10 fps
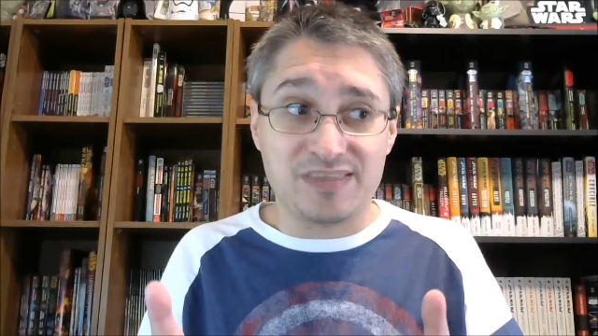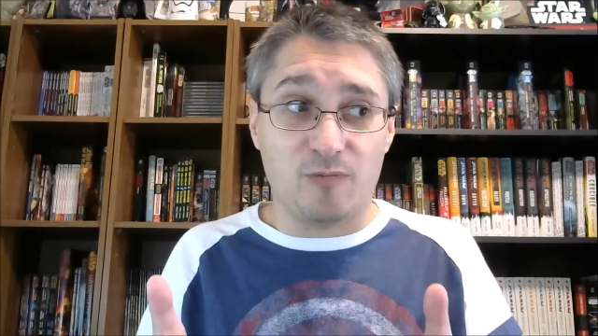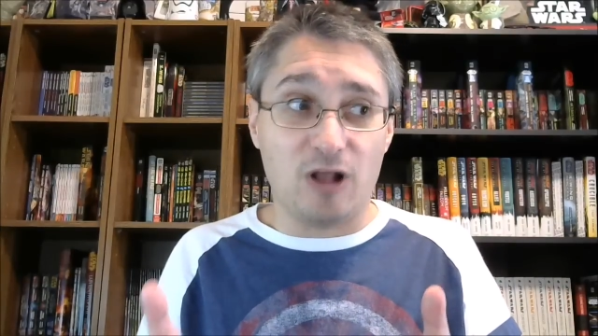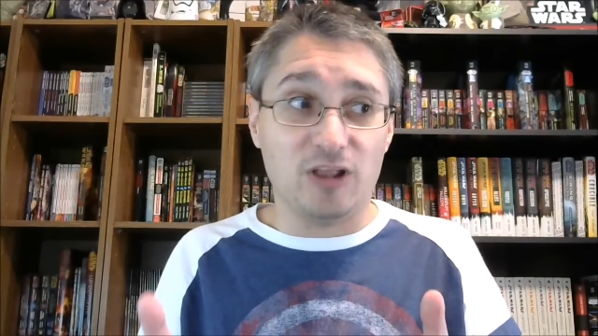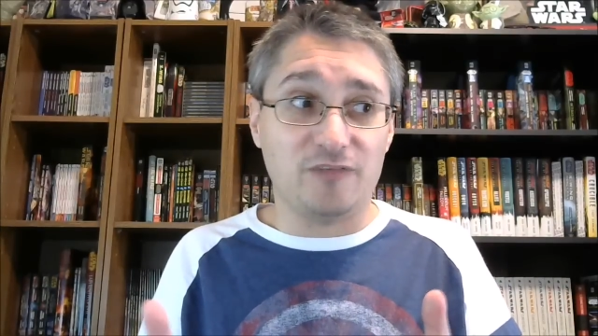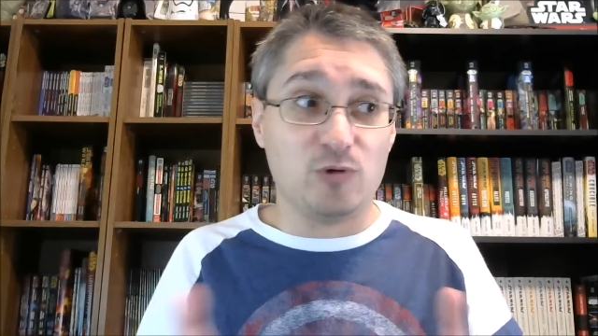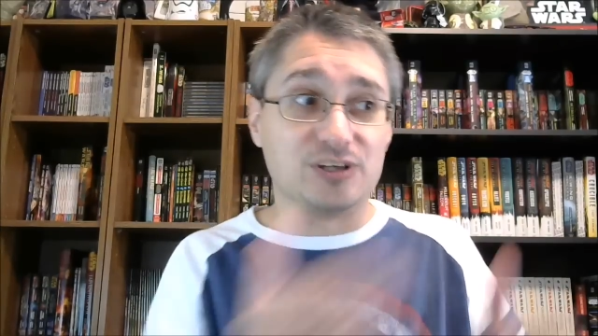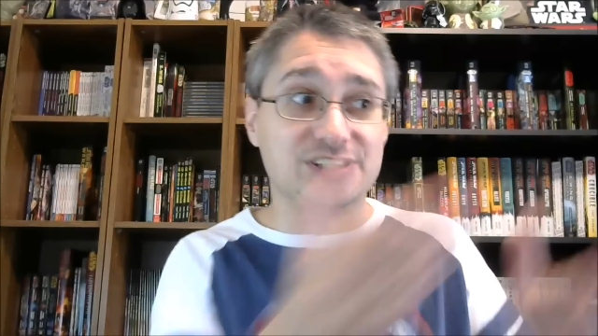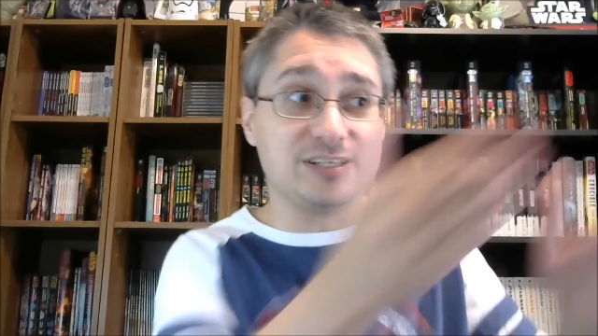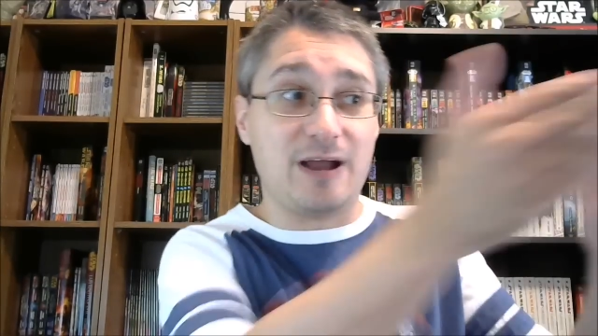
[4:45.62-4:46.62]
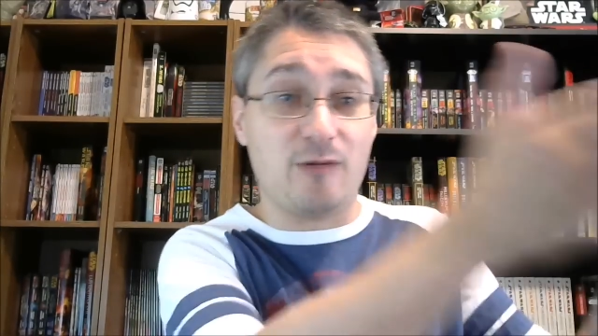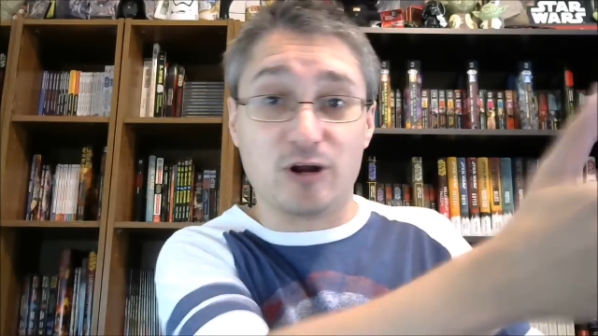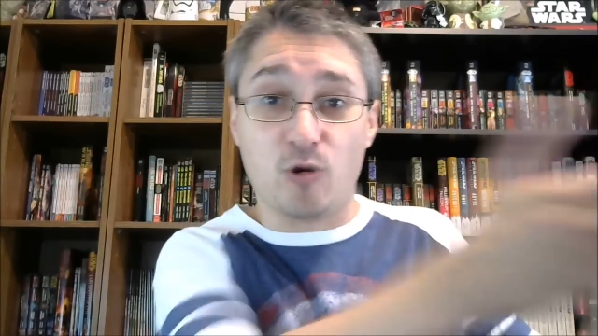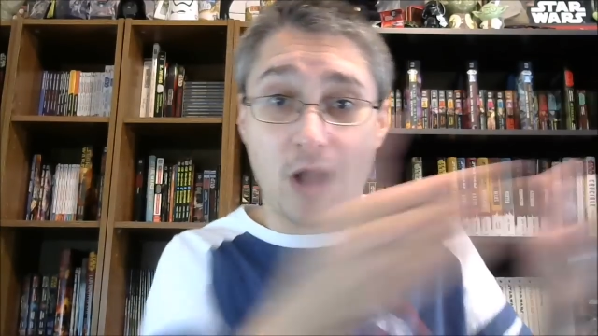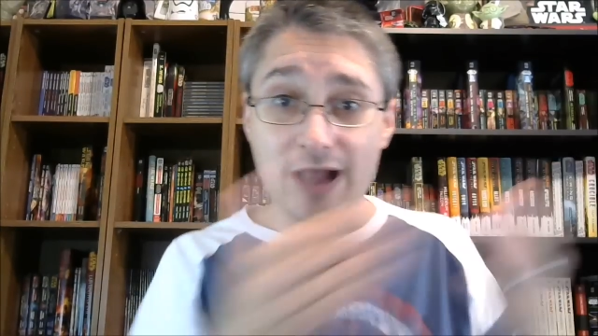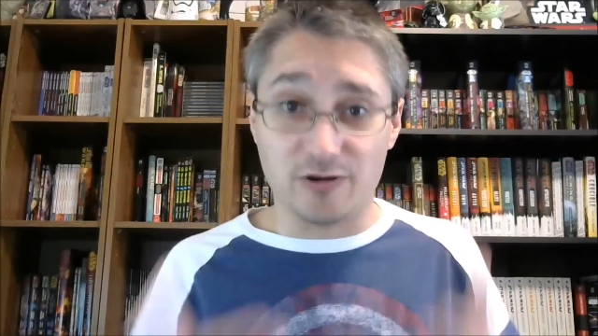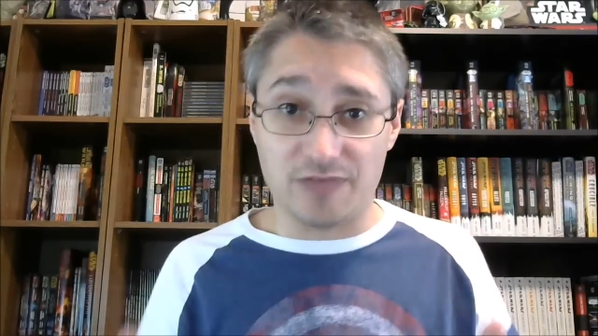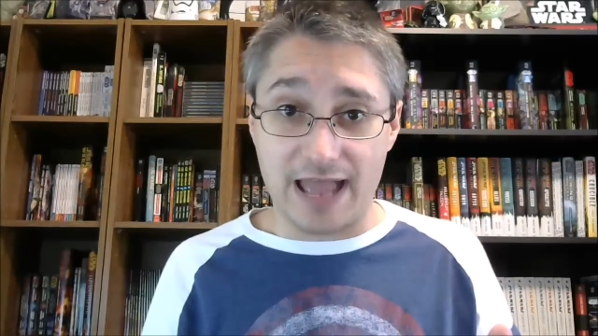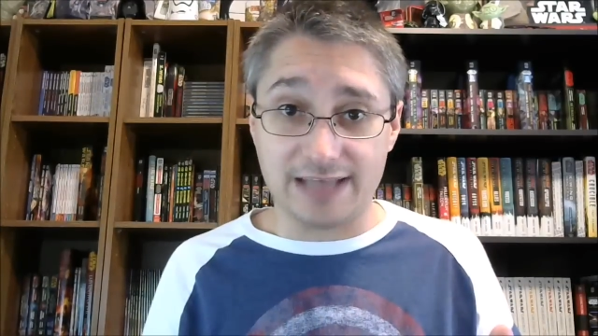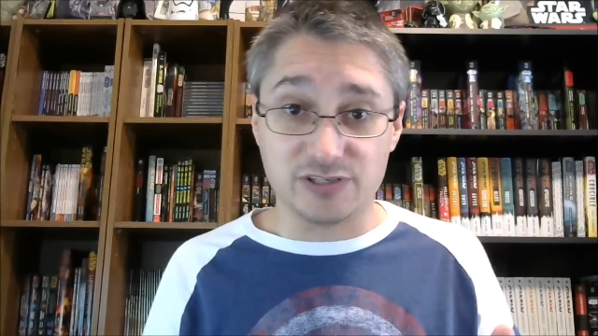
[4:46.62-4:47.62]
well, if you were to somehow acquire
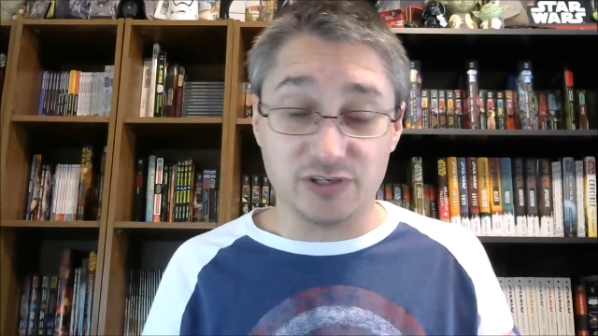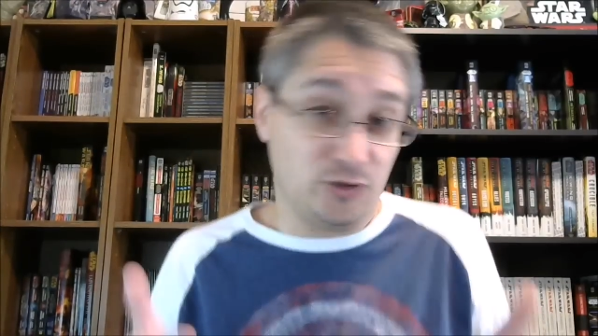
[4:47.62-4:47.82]
that,